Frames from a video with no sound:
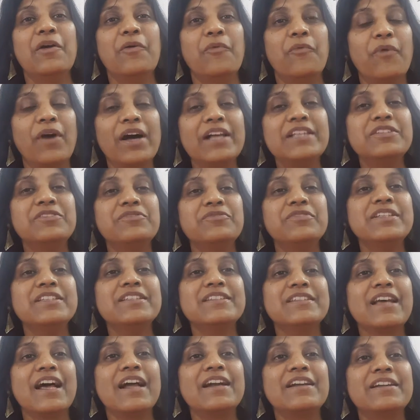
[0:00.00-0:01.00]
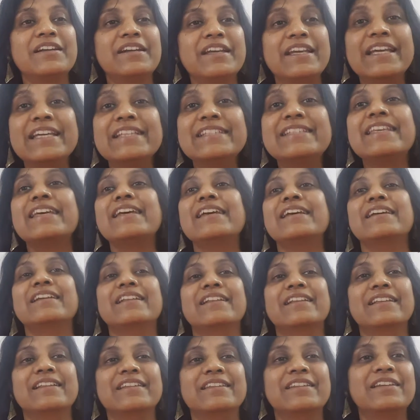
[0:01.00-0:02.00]
Once we start
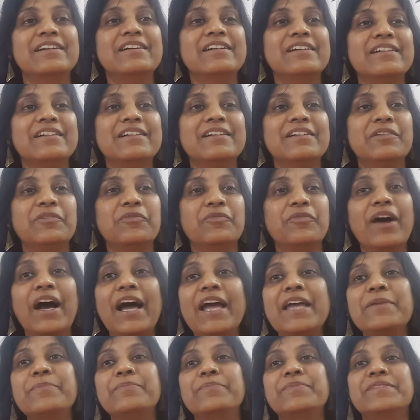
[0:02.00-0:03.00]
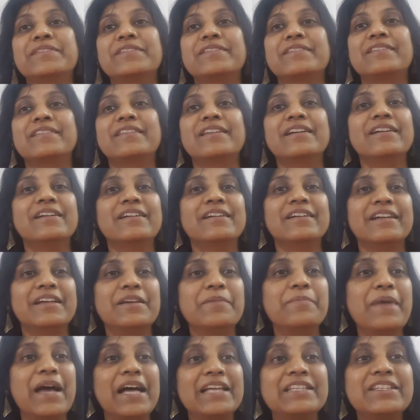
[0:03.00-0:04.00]
raising the vibes, the
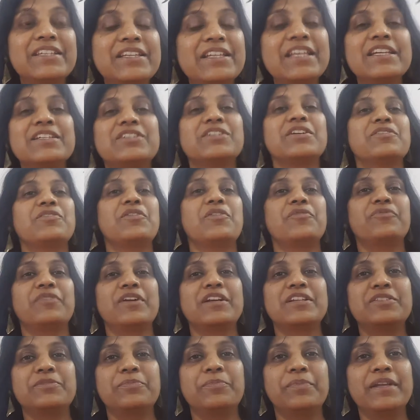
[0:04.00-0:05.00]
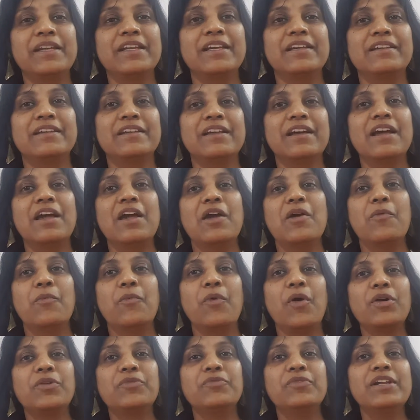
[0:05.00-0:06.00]
imagination of our spirit,
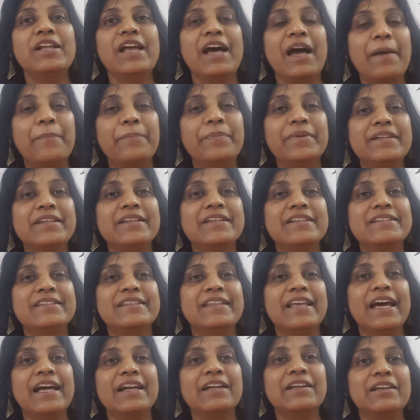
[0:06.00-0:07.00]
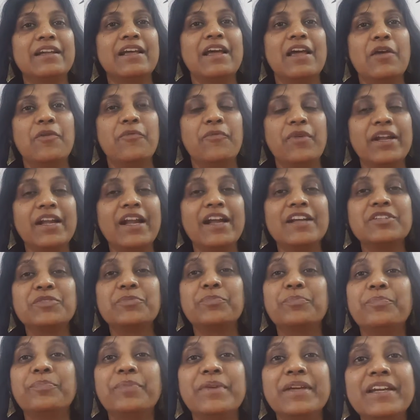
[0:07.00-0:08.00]
what will happen is that when our
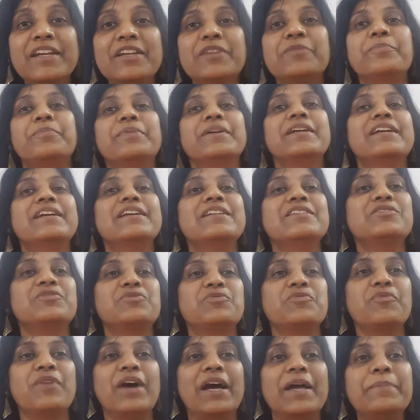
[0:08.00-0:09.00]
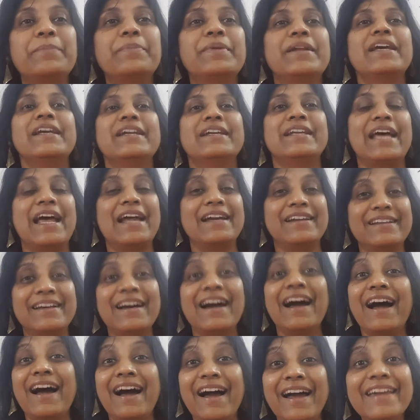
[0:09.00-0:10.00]
spirit begins to vibrate at a
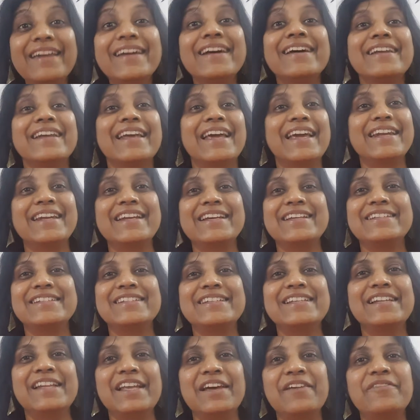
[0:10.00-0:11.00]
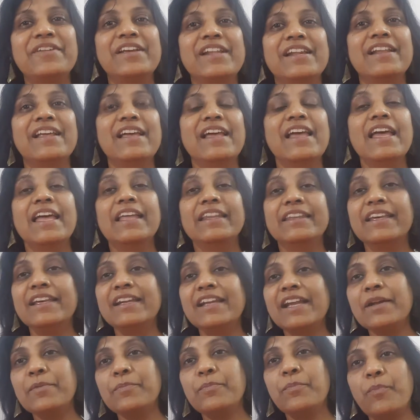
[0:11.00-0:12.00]
higher energy level, then
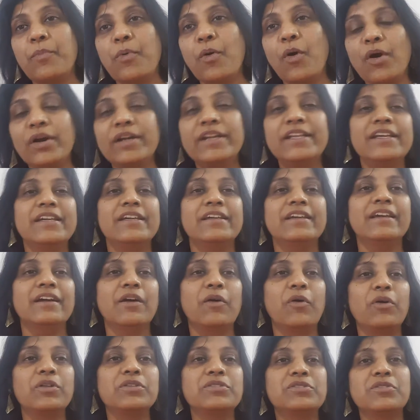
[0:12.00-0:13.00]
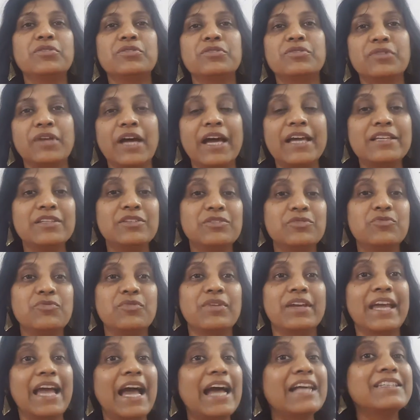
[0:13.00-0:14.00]
our body also tries to
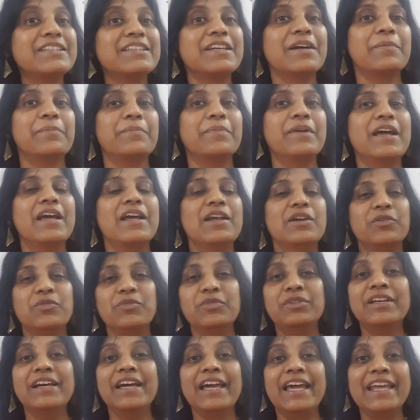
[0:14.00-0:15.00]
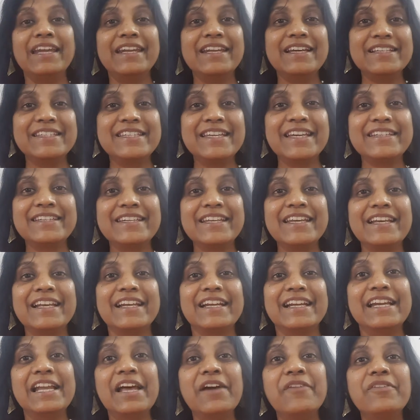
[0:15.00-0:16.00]
catch up to the energetic
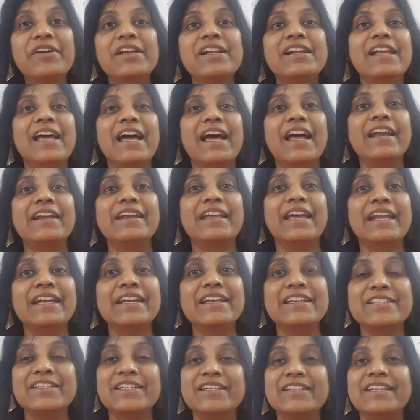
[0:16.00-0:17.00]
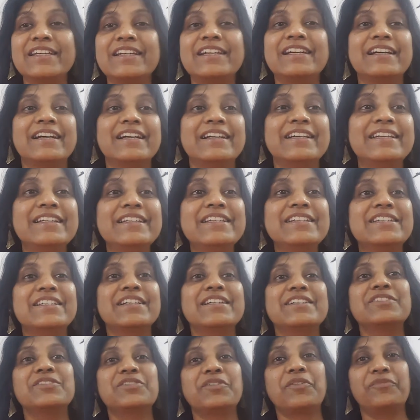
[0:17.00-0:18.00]
level and energetic
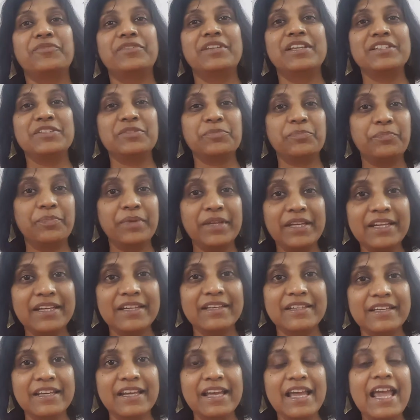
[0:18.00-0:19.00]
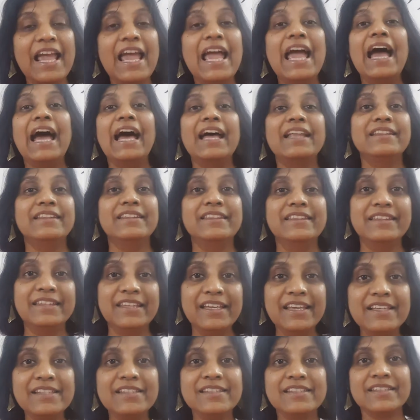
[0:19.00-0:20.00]
conditions of the spirit. And
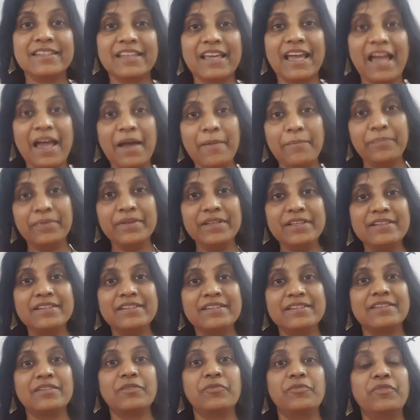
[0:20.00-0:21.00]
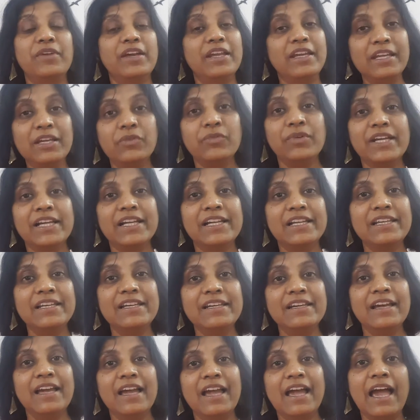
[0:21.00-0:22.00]
this happens very quickly
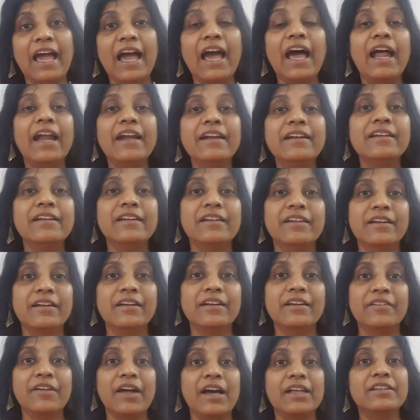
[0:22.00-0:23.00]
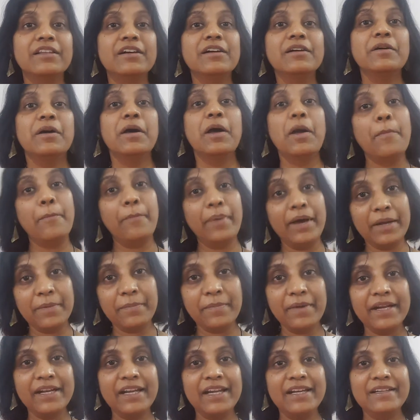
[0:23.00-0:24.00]
and rather
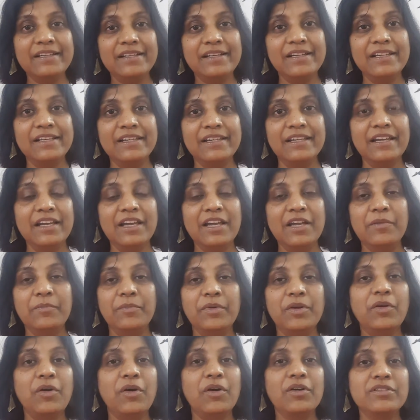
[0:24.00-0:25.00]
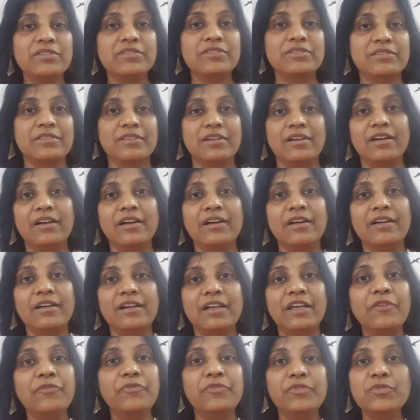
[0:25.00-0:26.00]
permanently. Because
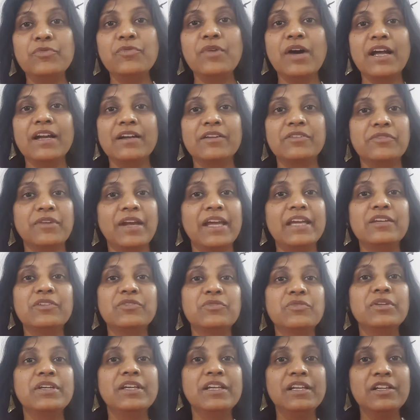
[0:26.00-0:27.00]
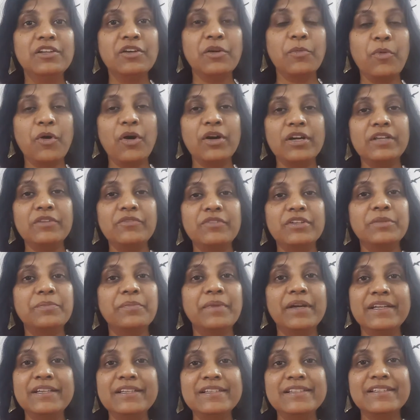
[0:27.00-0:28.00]
if you are trying to heal your body with
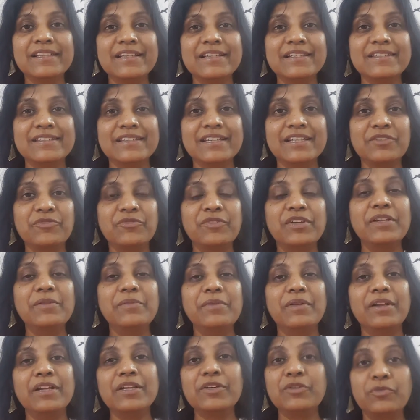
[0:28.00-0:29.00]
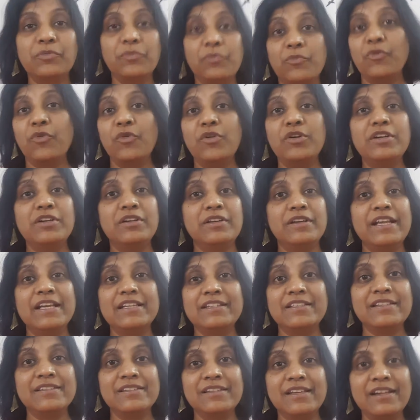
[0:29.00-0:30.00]
medicines, it won't
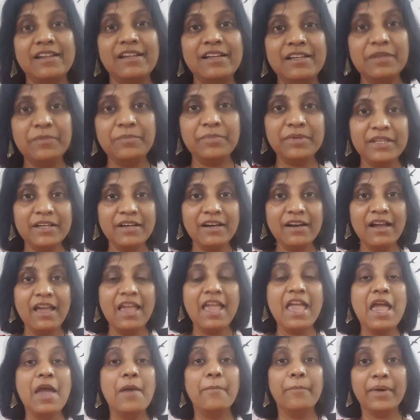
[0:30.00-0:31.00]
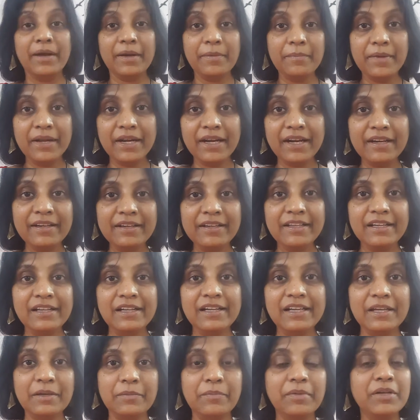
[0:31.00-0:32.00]
necessarily be a permanent
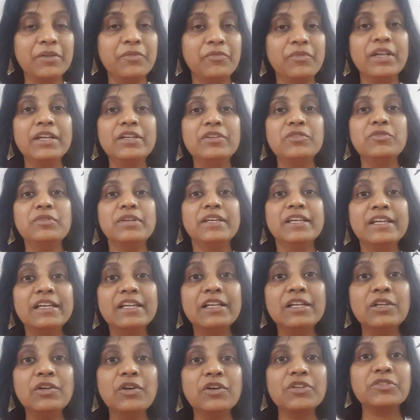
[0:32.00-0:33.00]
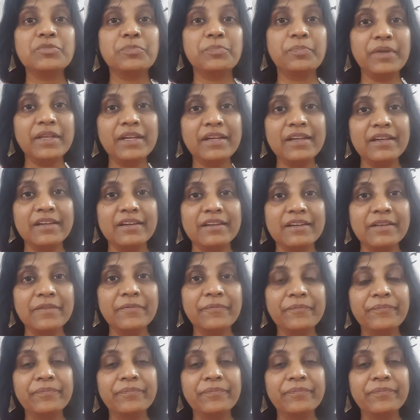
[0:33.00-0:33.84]
healing. But when you heal your spirit,